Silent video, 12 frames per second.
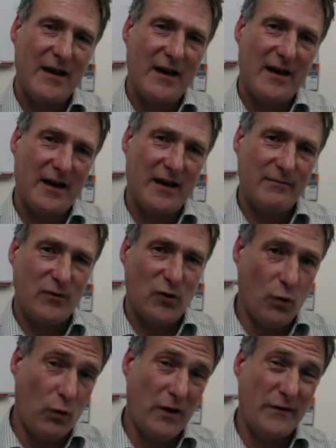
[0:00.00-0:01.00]

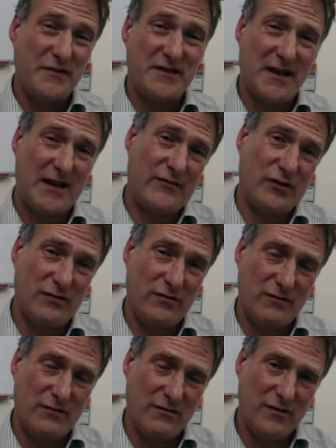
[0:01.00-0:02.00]
All of
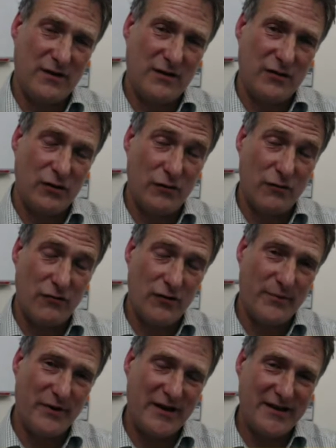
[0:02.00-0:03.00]
southern
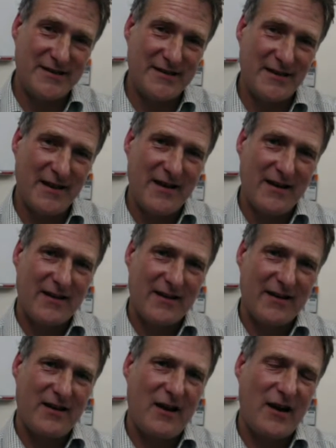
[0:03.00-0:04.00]
Europe is
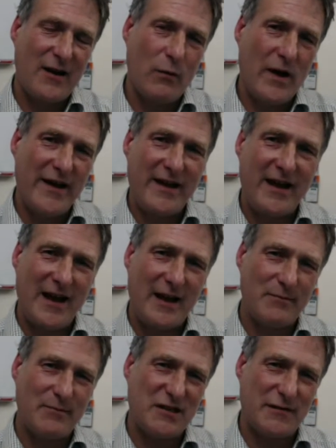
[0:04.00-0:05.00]
kind of waking
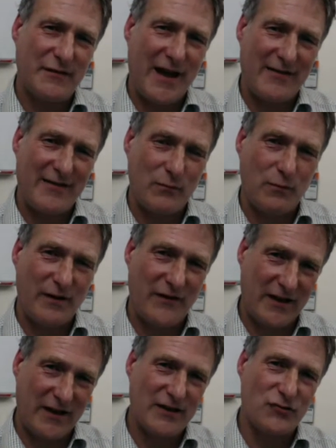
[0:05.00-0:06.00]
up to the fact that, well, if
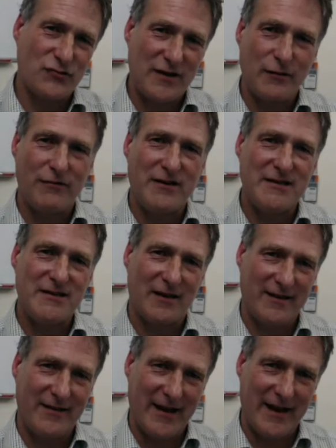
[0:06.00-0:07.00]
they're going to treat Greece
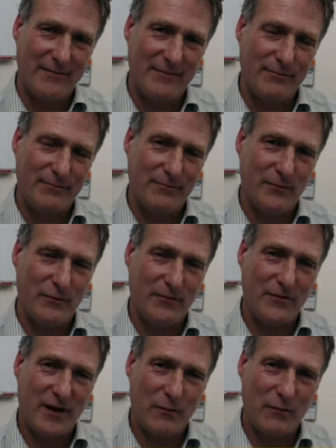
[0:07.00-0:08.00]
like that,
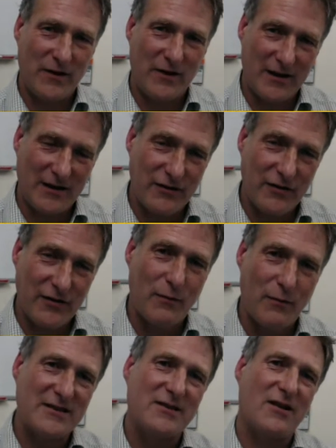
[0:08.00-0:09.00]
what are they going to do to
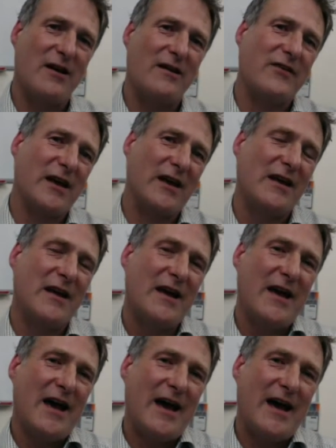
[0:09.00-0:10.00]
us, kind of thing.
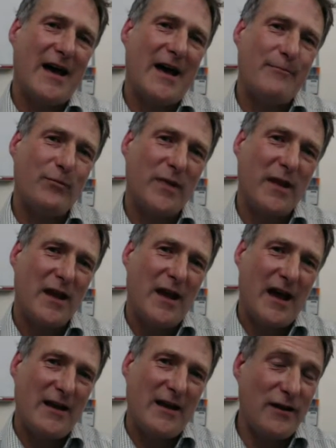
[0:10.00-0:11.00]

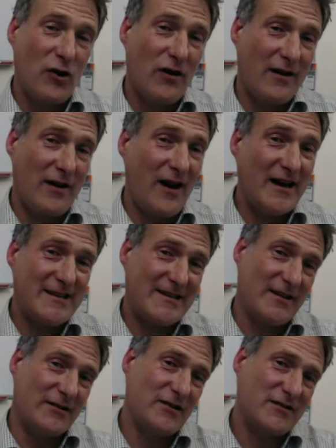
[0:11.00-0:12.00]
And you've got
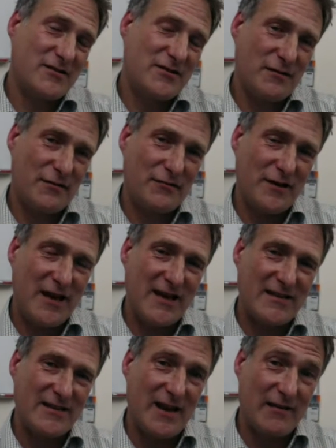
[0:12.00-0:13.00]
Iceland that 2 or 3
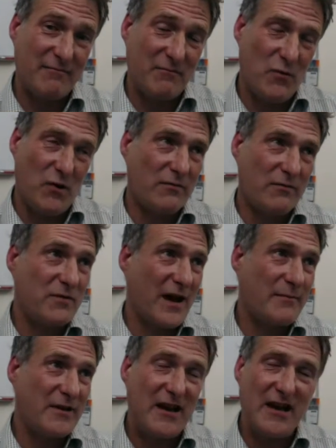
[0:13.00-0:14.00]
years, how
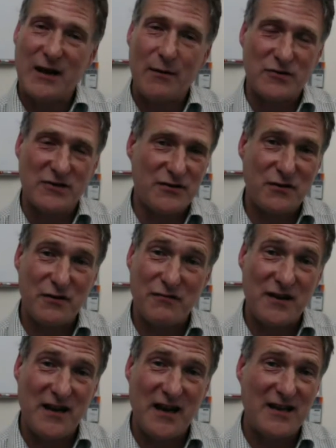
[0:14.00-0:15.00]
many years ago was it? 2 or
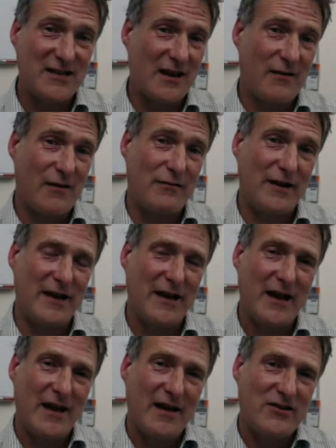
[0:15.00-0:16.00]
3 years ago only,
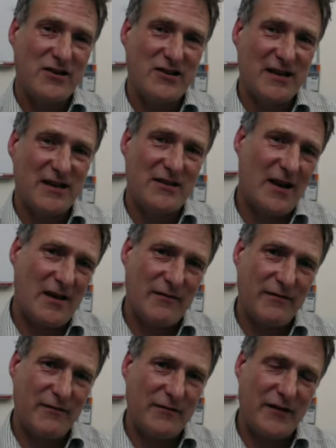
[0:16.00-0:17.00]
just said,
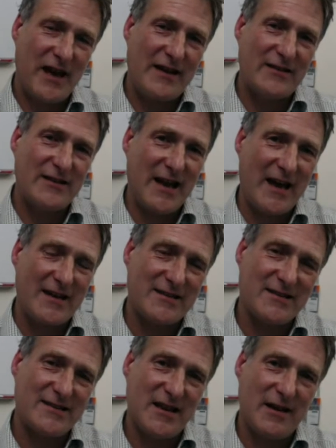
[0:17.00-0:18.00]
forget the
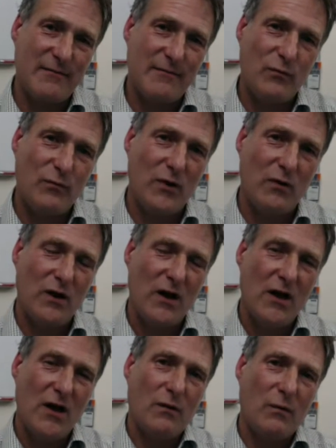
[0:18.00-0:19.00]
debts,
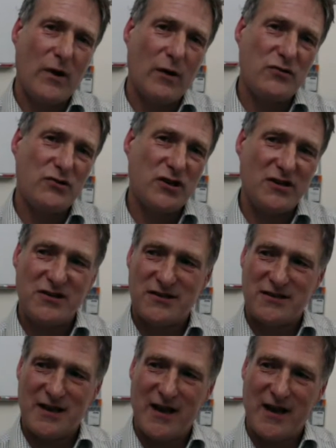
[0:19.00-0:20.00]
we'll
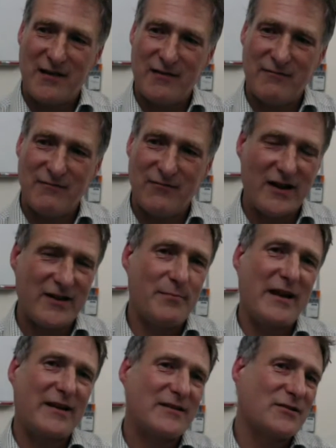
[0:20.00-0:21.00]
just write the
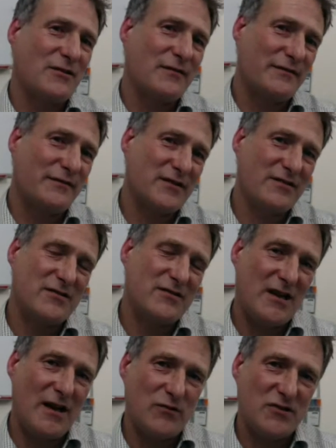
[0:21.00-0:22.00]
banks off and
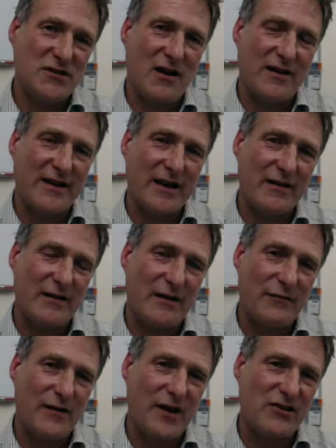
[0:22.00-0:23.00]
we'll start again
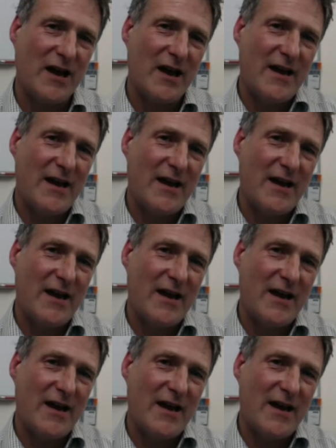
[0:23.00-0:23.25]
afresh.